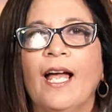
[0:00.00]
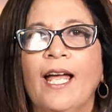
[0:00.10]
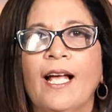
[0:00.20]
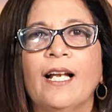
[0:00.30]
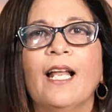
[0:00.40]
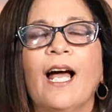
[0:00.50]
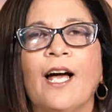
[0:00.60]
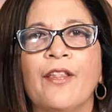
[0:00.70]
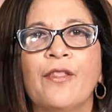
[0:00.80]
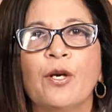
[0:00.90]
hell,
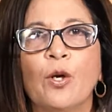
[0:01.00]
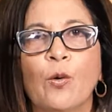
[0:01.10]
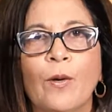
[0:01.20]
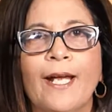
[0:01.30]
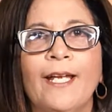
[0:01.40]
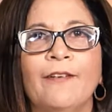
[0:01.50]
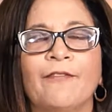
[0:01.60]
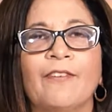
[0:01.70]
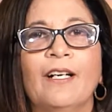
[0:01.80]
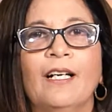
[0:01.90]
and the grave.